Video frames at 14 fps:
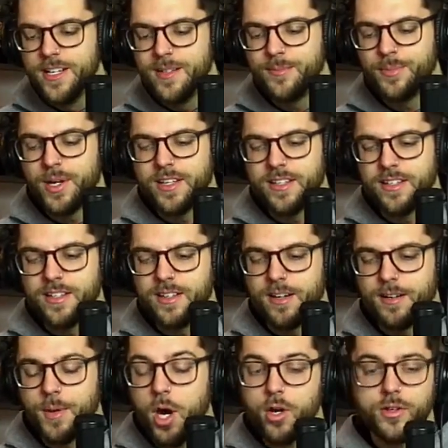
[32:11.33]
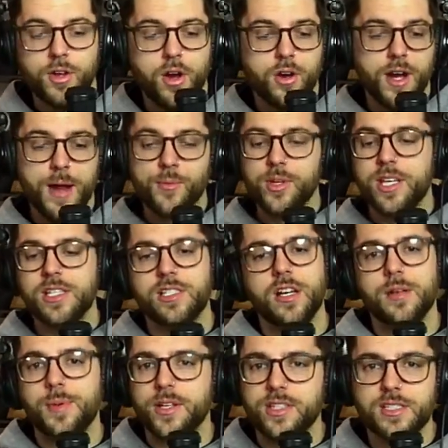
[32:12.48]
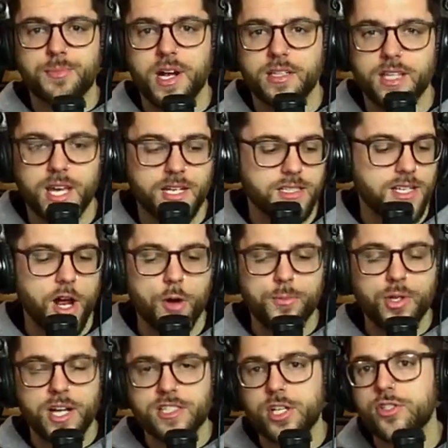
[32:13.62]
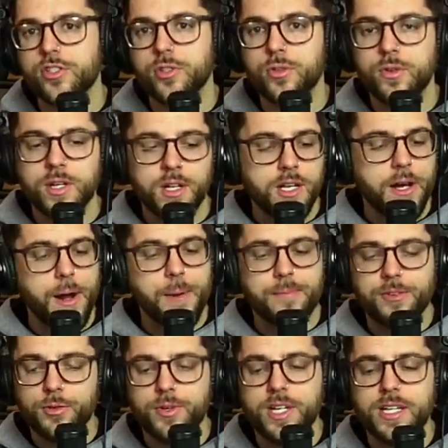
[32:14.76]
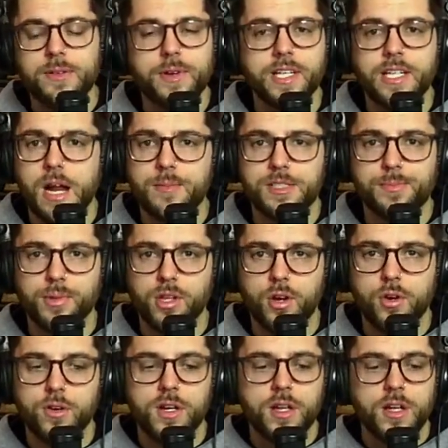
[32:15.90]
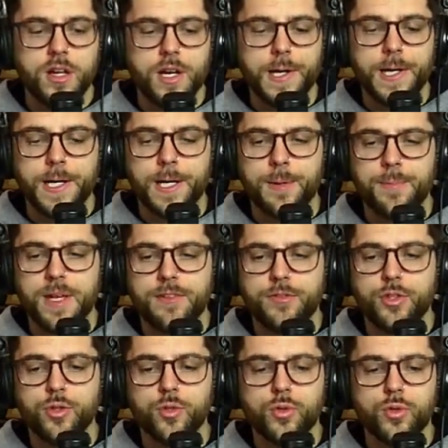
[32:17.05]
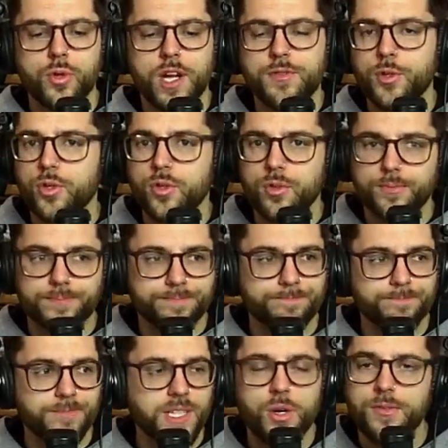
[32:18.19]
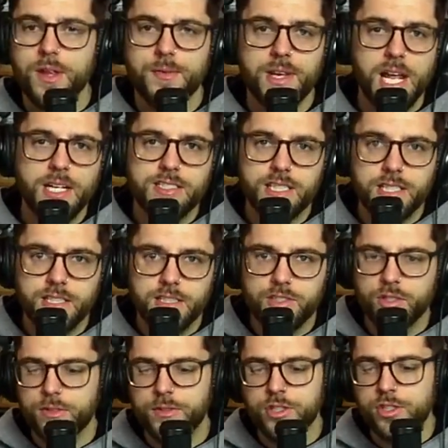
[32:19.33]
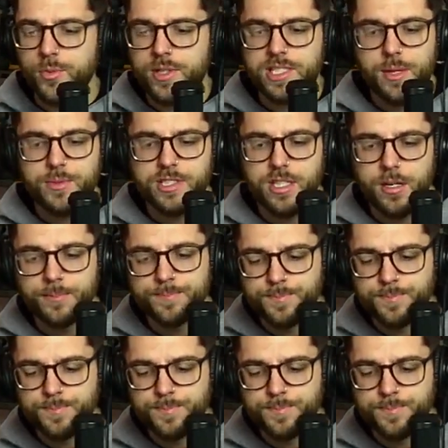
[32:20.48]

But all in all, I'm really excited about this podcast. I hope you guys are too. Feel free to leave any comments below. If you have any ideas, or if you just want to say what's up,